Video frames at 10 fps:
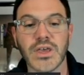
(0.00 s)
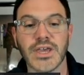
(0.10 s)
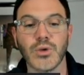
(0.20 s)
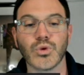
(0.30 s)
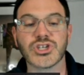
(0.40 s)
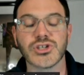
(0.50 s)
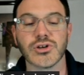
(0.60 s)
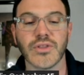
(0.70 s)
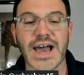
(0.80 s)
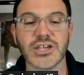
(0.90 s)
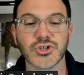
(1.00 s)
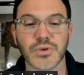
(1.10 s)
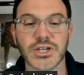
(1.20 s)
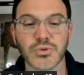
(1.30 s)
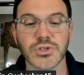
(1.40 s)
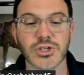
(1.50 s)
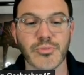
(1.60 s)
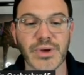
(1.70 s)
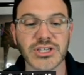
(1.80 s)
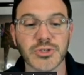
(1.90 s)
in which their last race was their
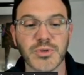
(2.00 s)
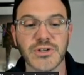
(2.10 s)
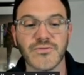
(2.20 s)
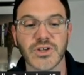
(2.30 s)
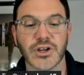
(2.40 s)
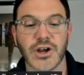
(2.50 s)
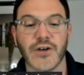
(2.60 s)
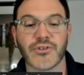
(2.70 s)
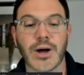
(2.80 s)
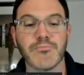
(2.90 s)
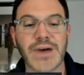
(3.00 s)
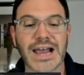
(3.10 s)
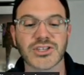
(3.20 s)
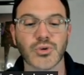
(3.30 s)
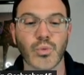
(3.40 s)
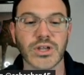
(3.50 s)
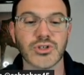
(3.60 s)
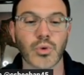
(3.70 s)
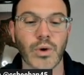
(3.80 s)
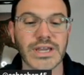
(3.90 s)
best speed figure, have come back to win
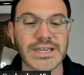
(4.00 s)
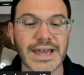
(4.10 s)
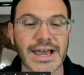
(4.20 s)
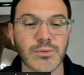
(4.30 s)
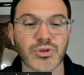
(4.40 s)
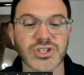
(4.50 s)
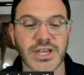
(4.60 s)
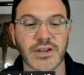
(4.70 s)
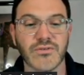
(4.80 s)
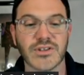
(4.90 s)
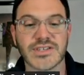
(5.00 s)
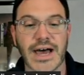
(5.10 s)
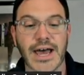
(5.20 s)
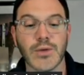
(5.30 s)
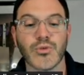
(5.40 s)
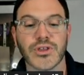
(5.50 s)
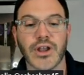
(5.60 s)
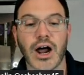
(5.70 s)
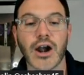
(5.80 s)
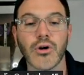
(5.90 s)
29% of the time with an
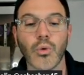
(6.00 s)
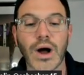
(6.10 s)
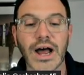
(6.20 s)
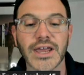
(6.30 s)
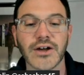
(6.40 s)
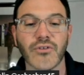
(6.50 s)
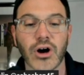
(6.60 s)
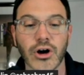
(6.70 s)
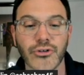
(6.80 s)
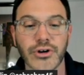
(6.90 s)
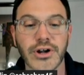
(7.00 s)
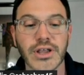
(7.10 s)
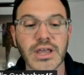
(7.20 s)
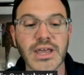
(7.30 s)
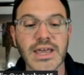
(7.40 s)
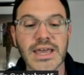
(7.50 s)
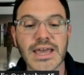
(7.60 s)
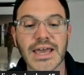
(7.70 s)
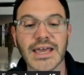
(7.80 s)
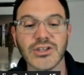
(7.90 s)
ROI of
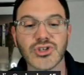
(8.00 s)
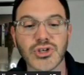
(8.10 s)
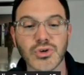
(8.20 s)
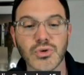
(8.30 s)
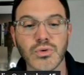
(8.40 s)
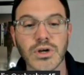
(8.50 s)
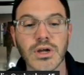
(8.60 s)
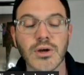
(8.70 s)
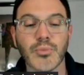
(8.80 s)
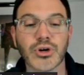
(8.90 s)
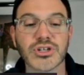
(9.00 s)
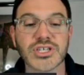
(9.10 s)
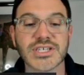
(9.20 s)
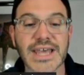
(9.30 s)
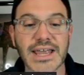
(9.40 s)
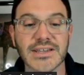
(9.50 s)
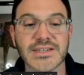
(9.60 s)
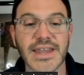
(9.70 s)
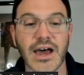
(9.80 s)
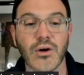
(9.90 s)

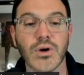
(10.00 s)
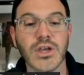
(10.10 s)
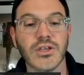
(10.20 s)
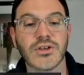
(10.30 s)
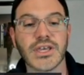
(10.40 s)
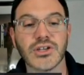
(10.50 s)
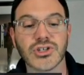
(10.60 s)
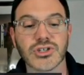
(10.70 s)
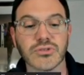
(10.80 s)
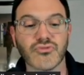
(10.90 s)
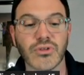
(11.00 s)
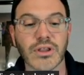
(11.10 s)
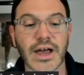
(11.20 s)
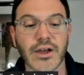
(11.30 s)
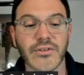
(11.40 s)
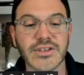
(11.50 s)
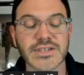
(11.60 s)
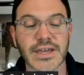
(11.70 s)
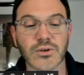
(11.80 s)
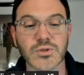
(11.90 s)
102%. Now, you can't just rely on these
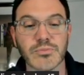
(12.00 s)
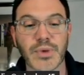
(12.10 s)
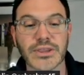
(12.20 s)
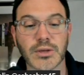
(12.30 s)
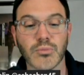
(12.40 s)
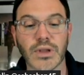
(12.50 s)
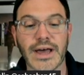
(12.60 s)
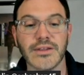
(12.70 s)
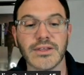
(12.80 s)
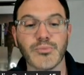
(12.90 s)
angles and bet them blindly,